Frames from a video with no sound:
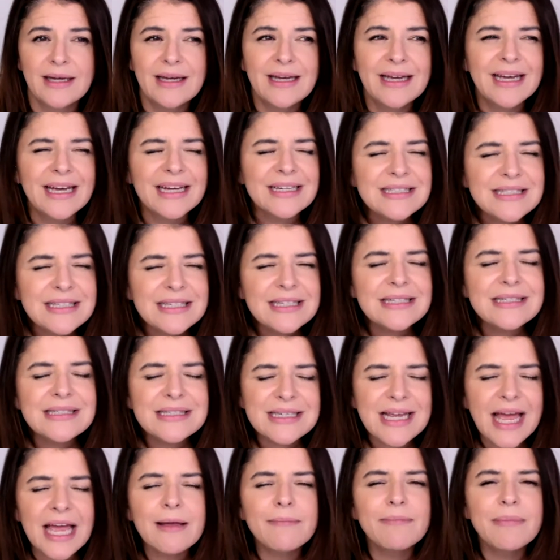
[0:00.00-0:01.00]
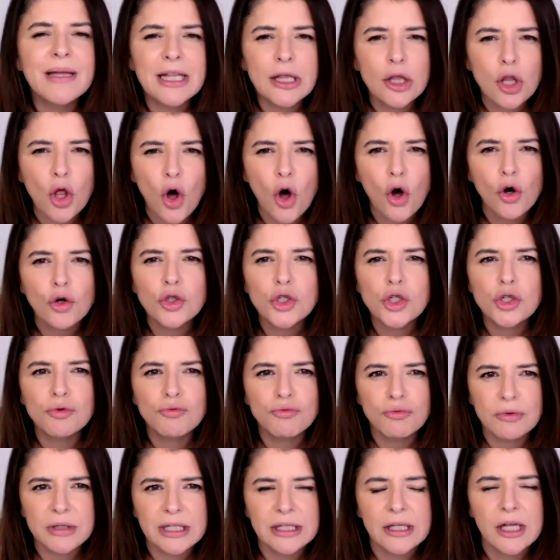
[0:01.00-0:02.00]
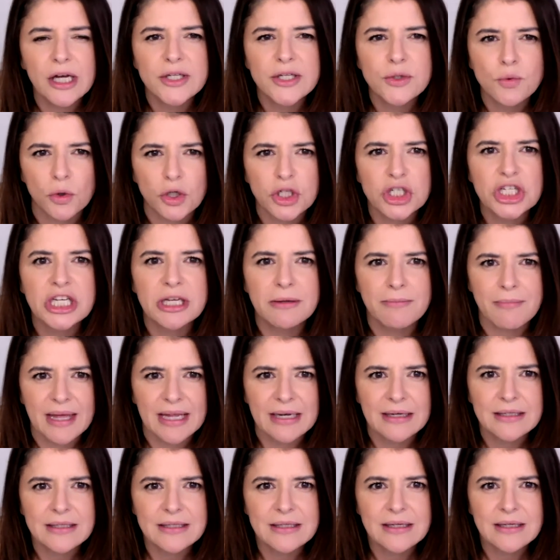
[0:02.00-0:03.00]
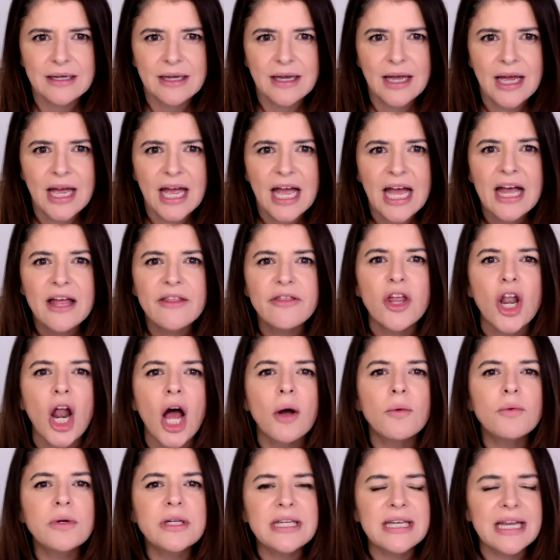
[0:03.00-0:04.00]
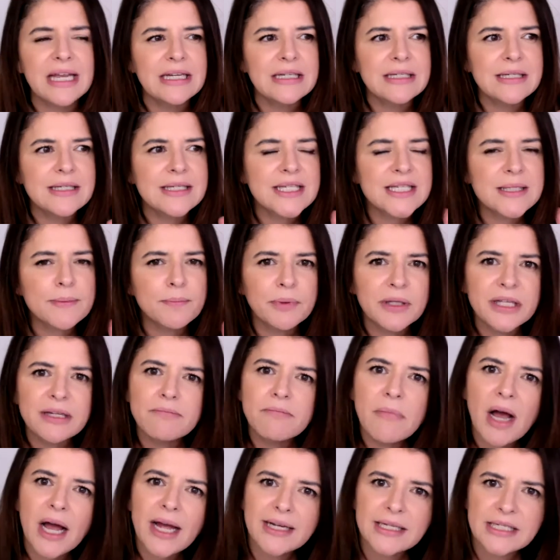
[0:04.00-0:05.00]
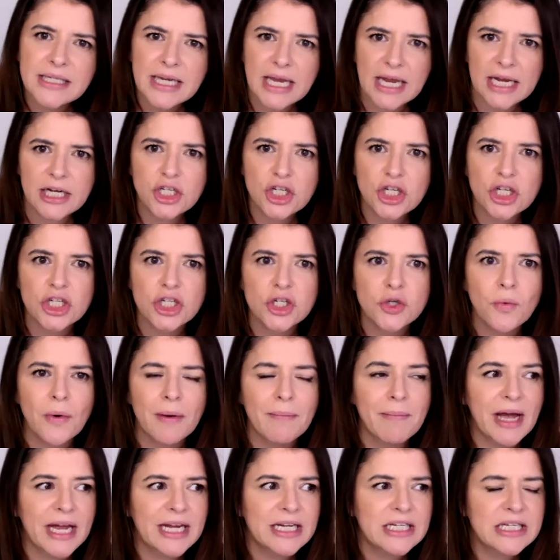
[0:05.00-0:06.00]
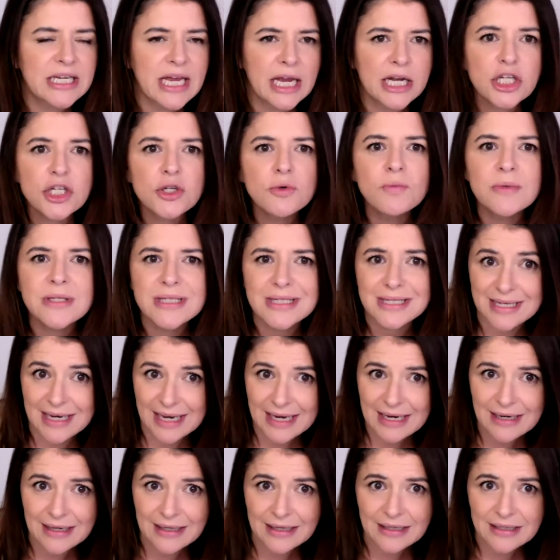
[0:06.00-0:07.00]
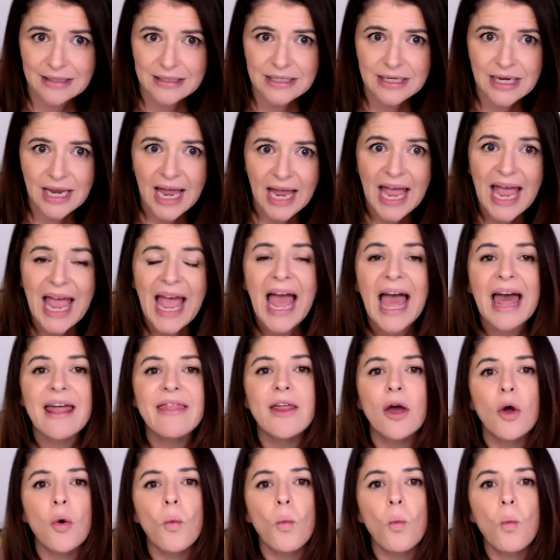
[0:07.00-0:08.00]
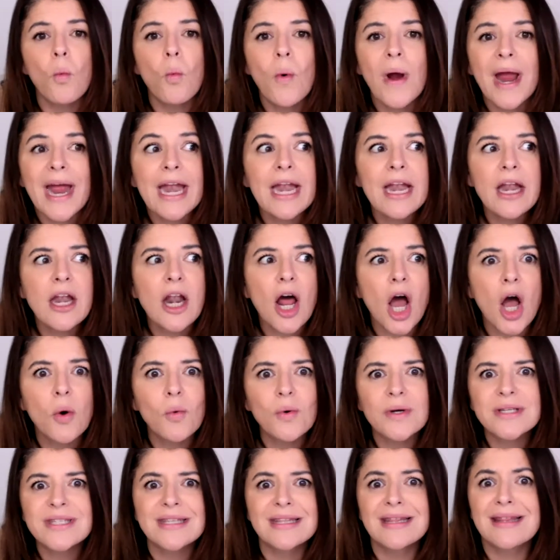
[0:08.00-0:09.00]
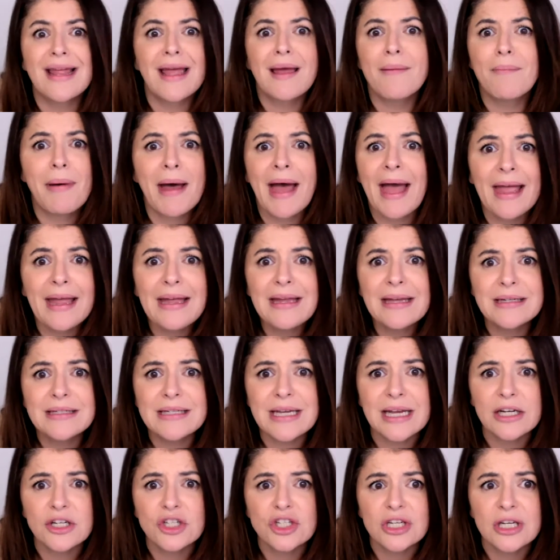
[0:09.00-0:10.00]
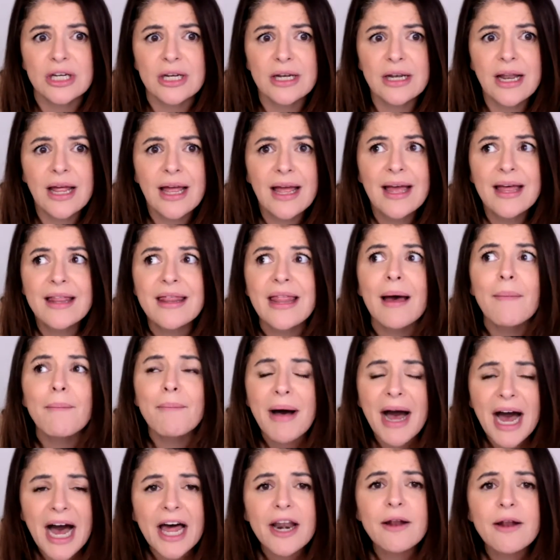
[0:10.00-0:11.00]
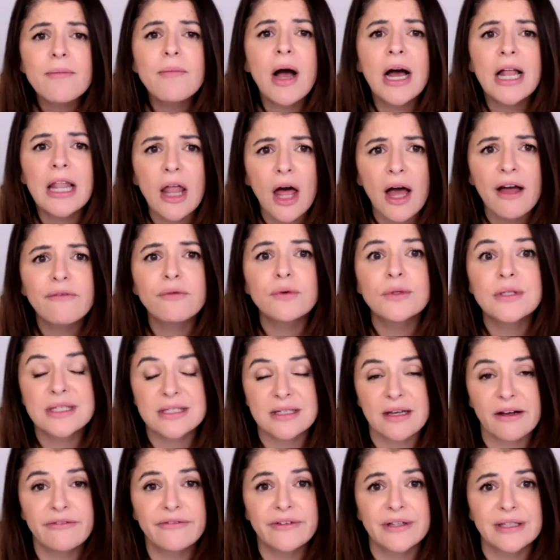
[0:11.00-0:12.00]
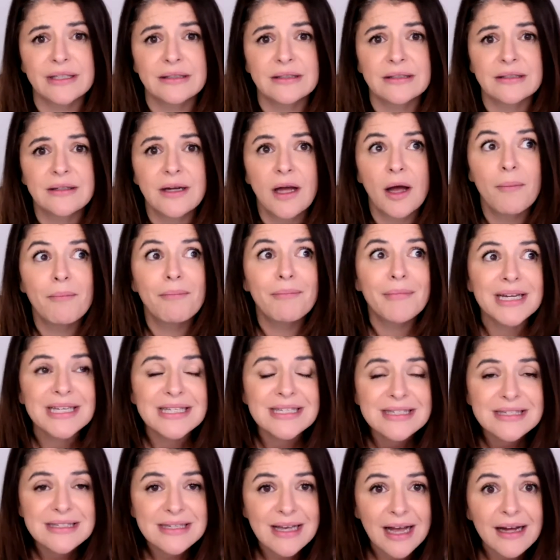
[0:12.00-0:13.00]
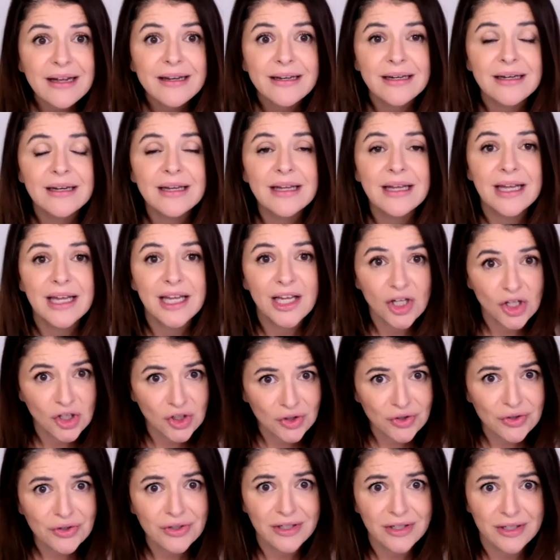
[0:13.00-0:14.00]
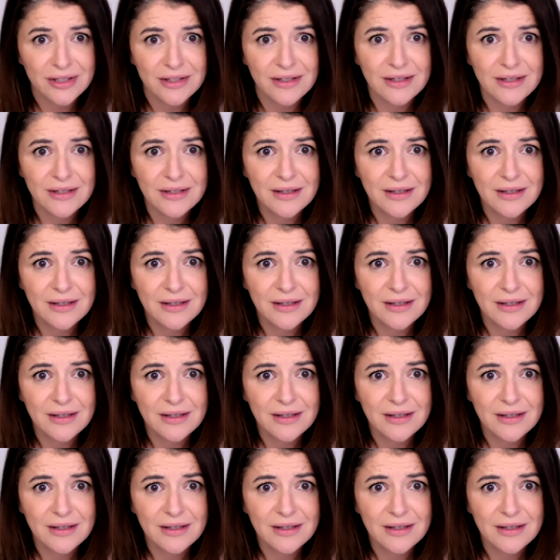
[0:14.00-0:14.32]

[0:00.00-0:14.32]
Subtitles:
It didn't take me long to realize what she meant, that I would need to split my attention to where my attention was needed, and that when I wasn't there paying attention, that part of my life would suffer, my son included.